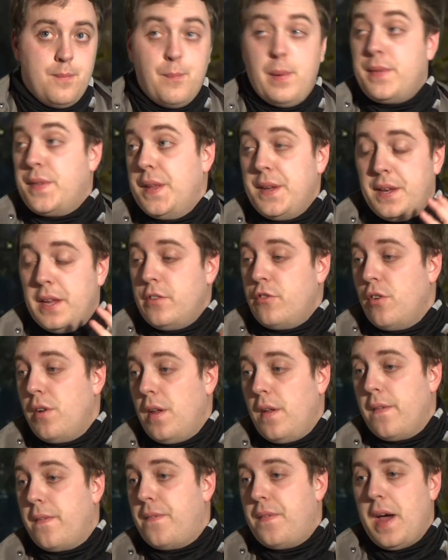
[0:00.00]
But the
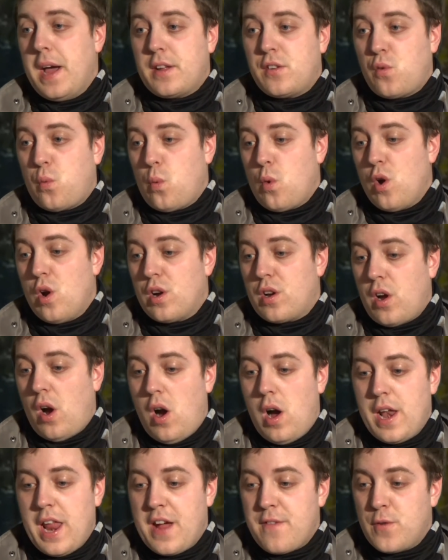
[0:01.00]
digital effects work
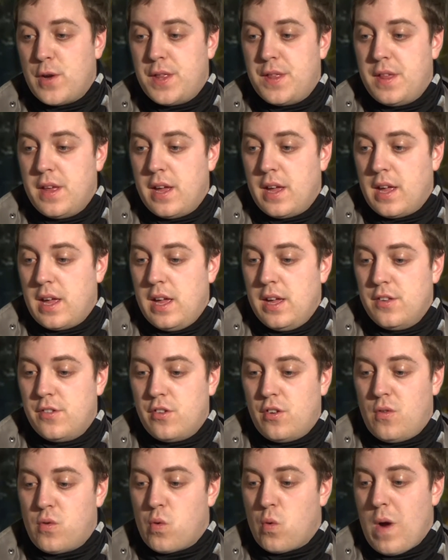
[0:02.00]
on everything
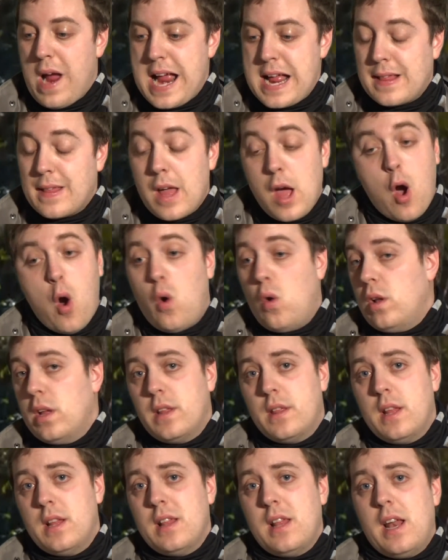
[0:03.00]
is great. The
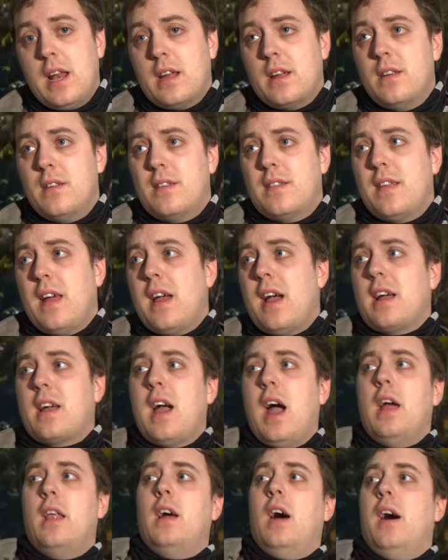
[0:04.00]
only thing that I can say I
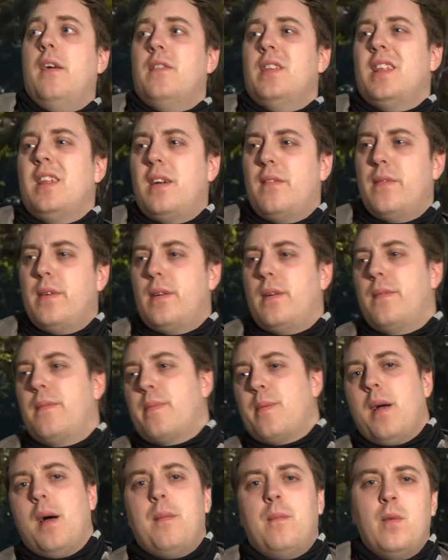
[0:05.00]
kind of have a little bit of a
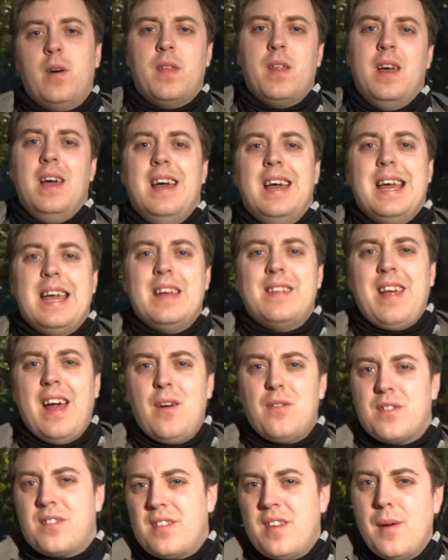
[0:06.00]
problem with is
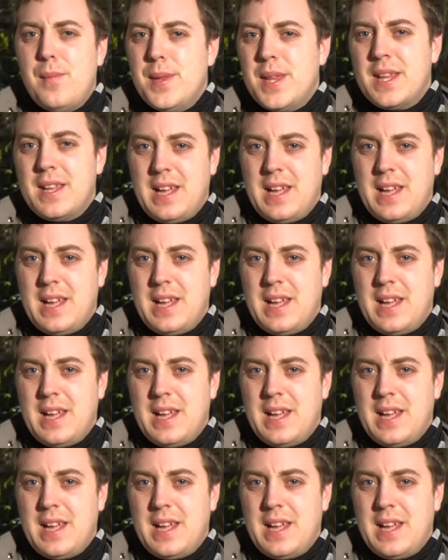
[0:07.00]
how some of